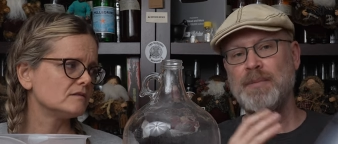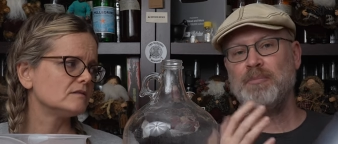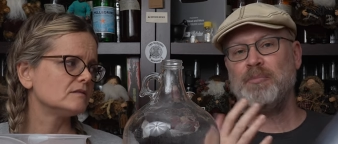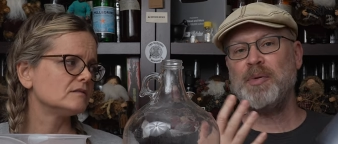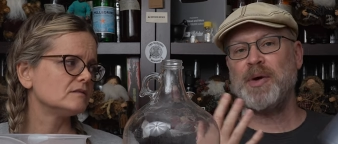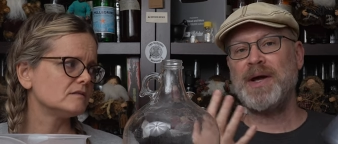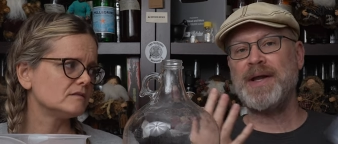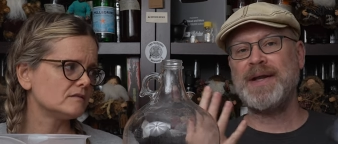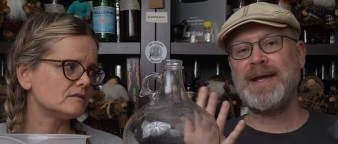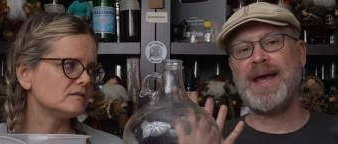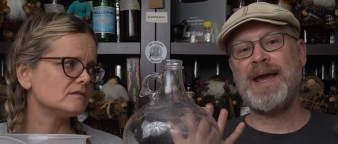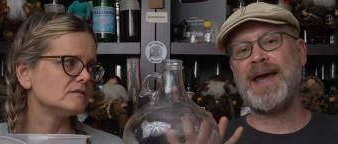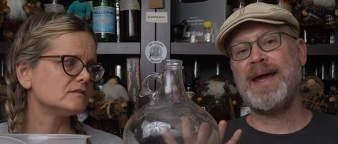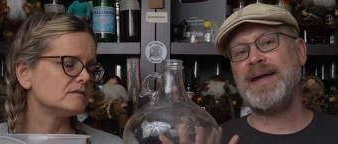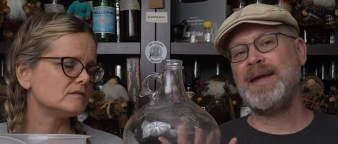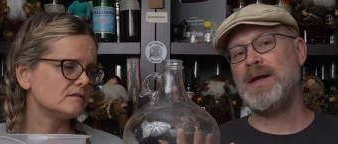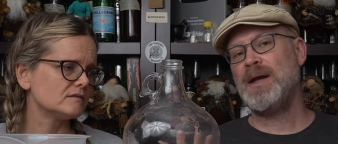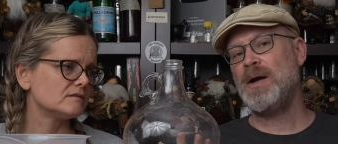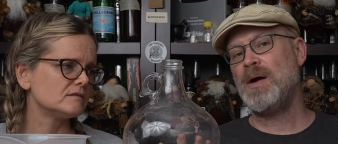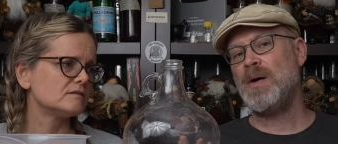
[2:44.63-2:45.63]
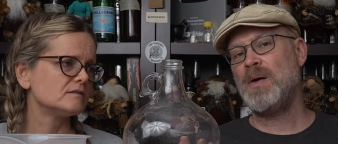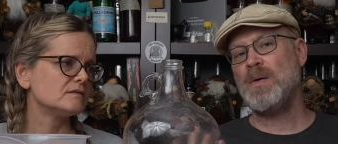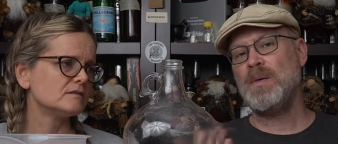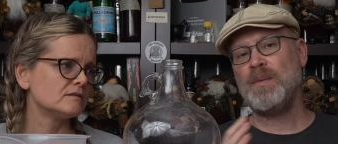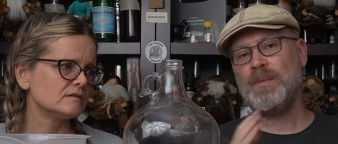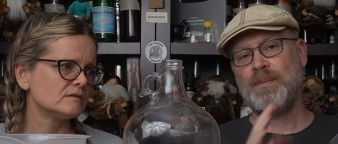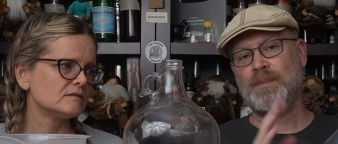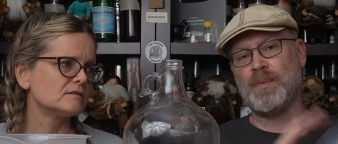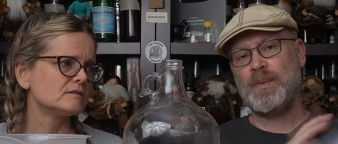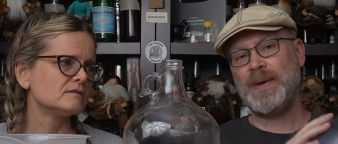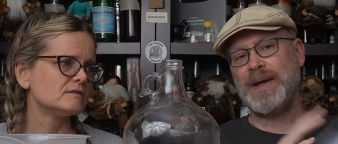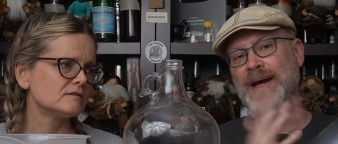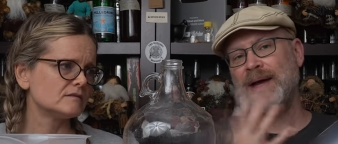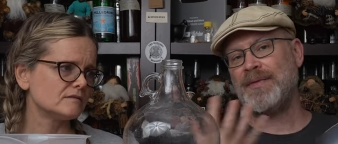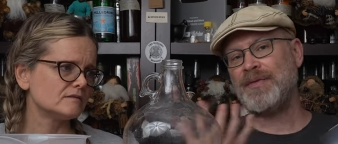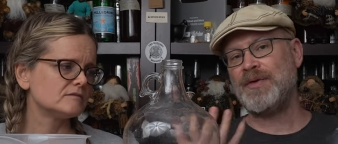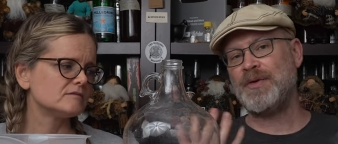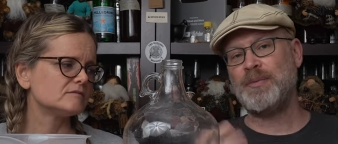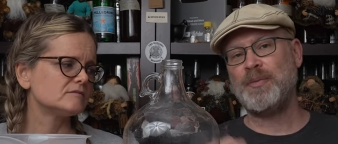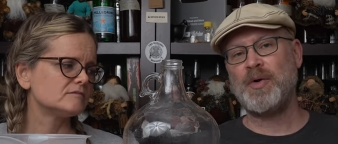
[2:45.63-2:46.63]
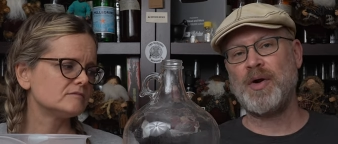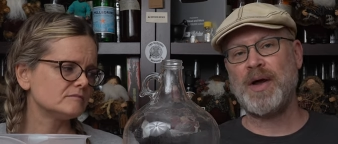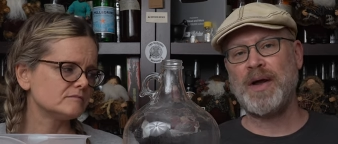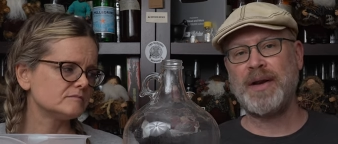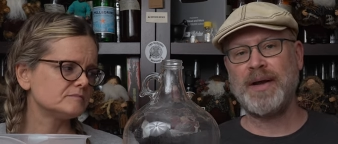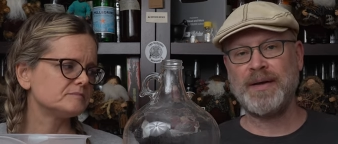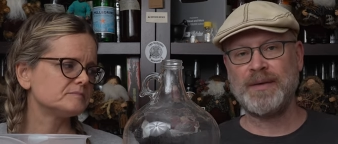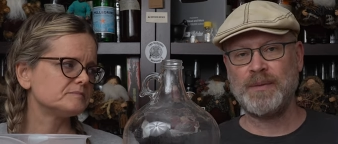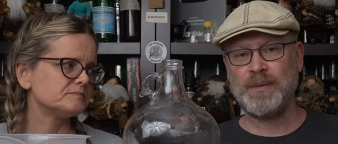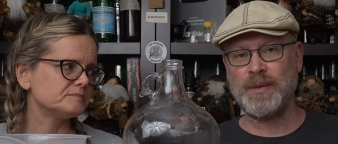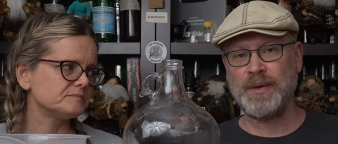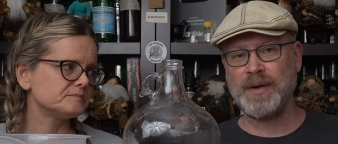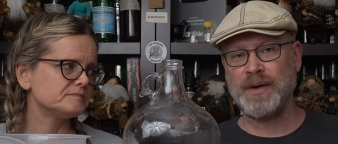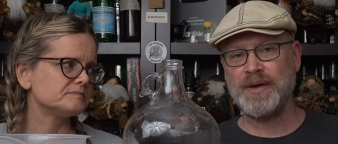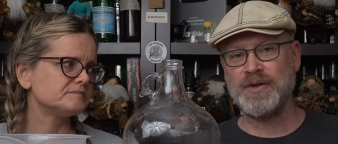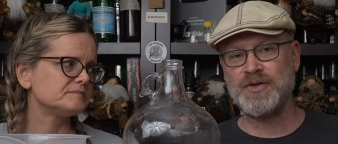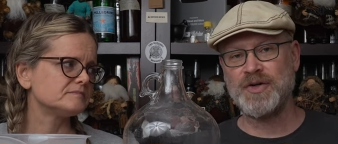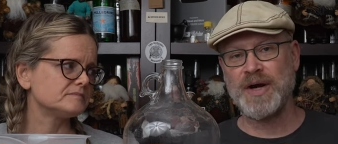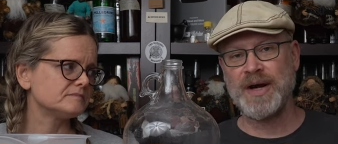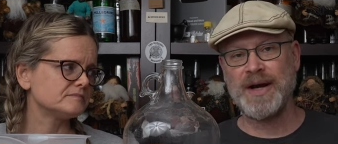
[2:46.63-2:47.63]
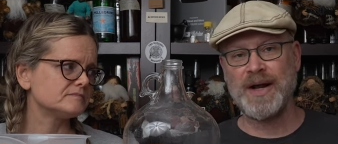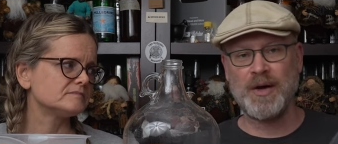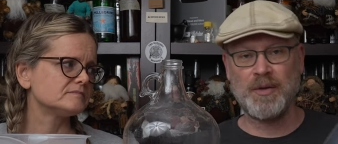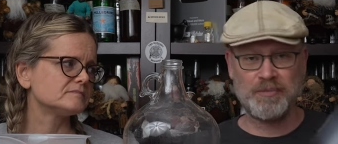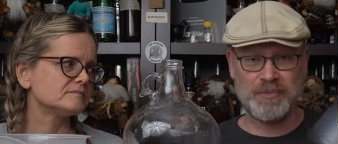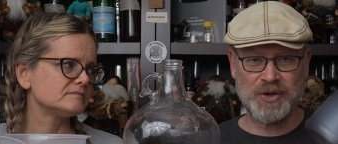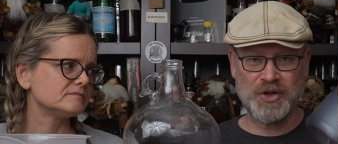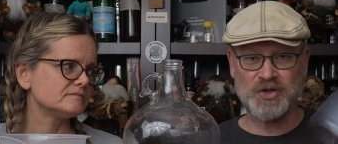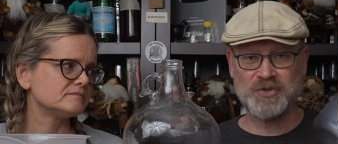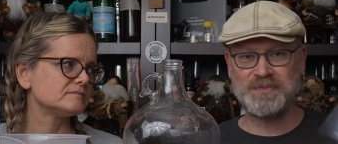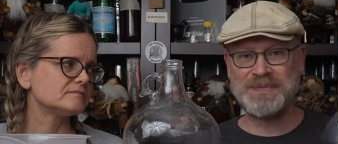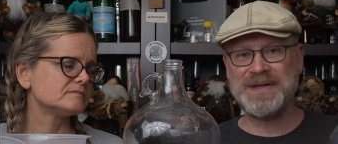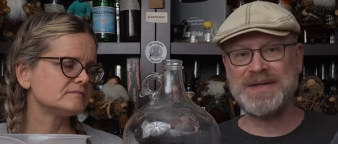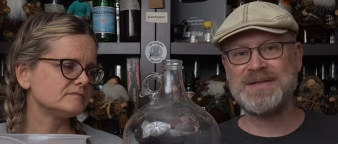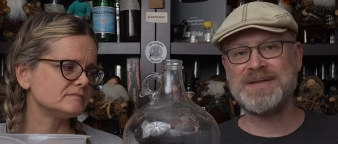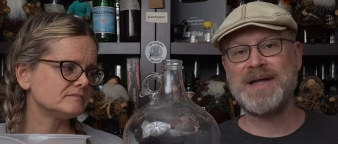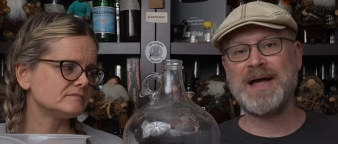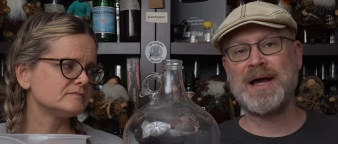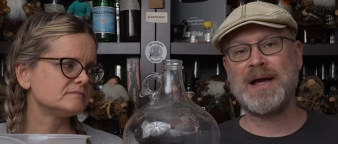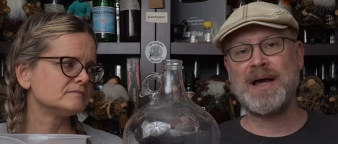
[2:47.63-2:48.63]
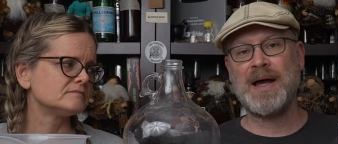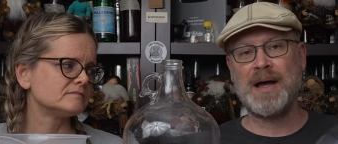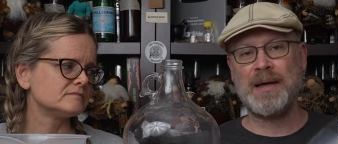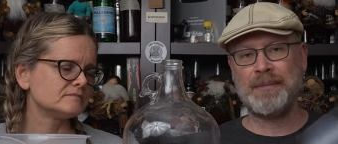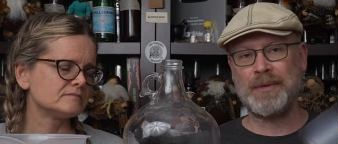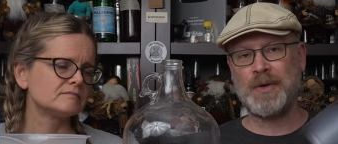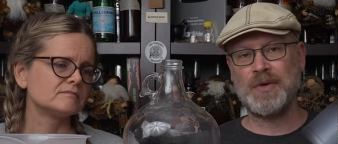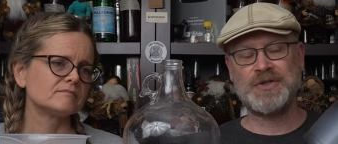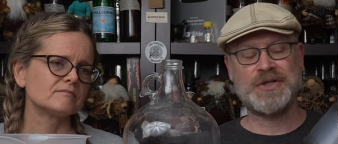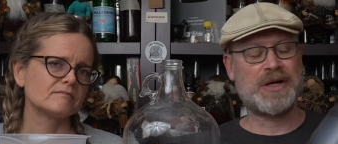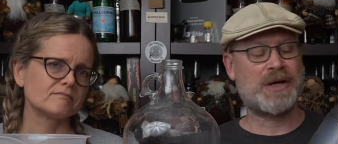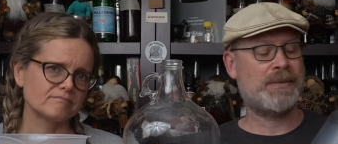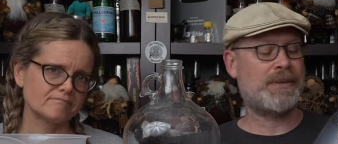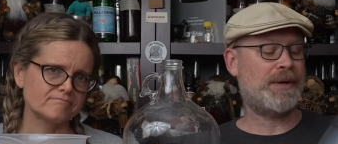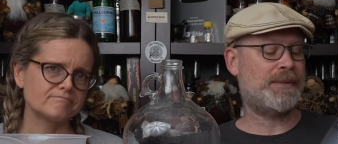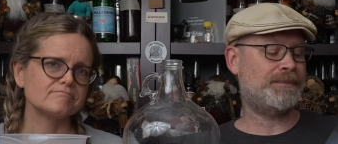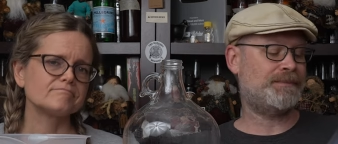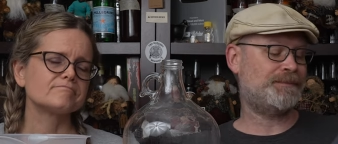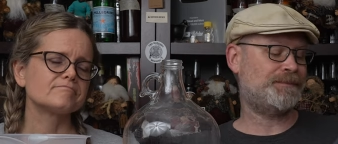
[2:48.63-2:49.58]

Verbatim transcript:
Speaker 1: But hey, you know, we got their product. We're going to try it out. BillsBees.com. Go check them out.